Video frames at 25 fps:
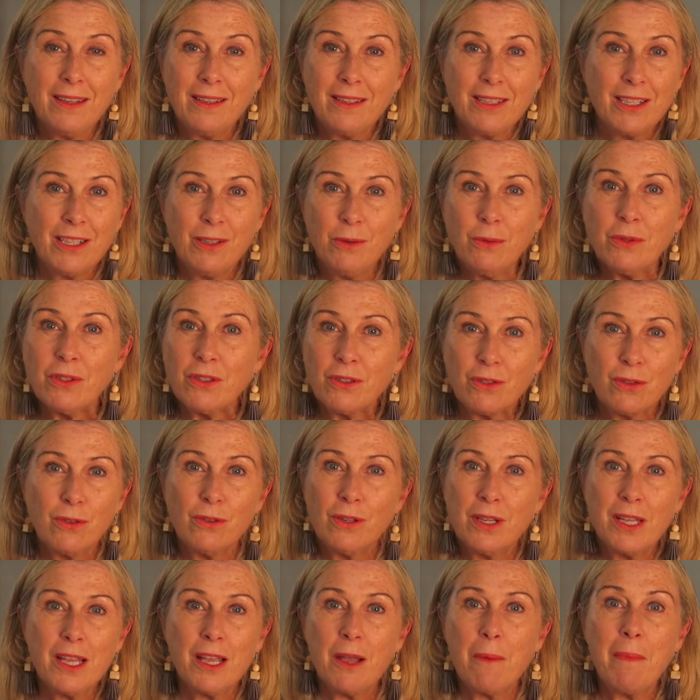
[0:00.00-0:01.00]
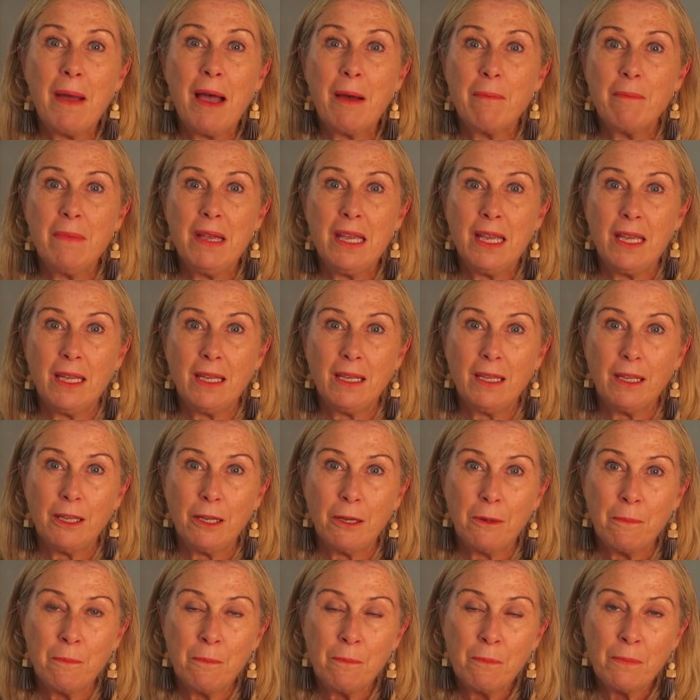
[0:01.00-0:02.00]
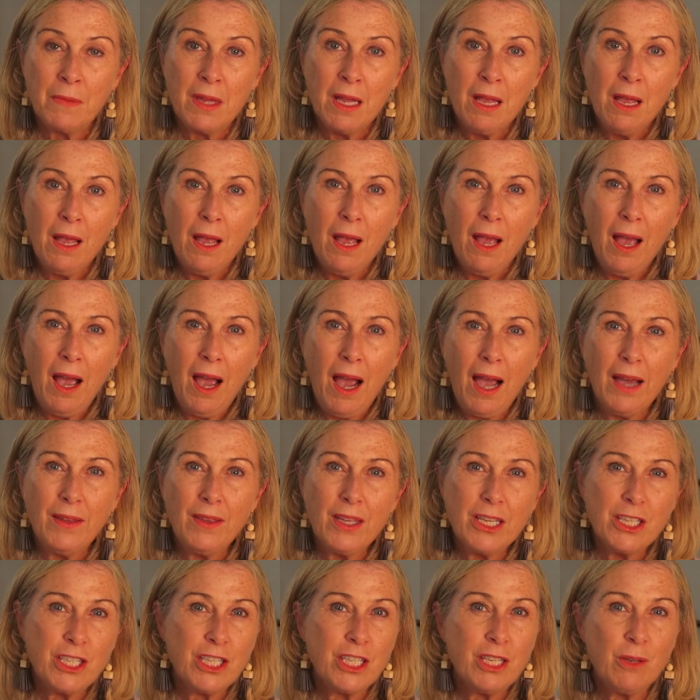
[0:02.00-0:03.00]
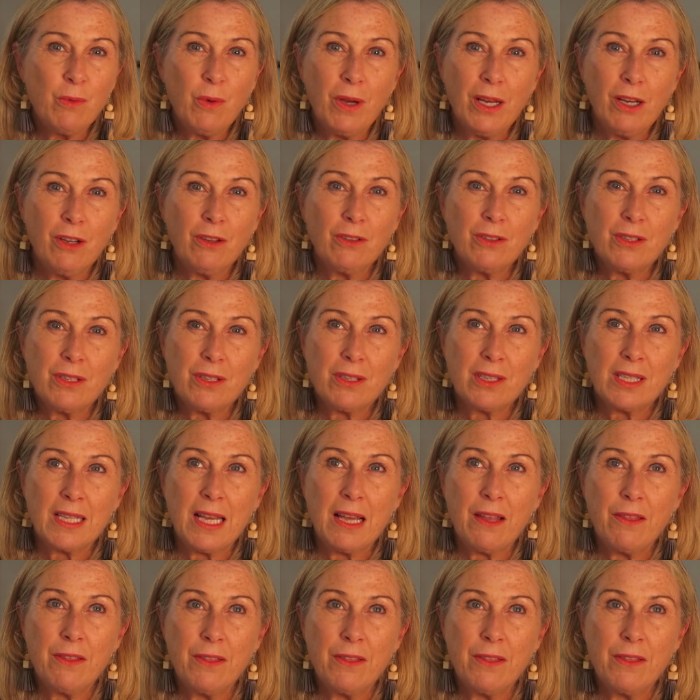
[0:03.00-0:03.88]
She was talking about me. And then she went on to say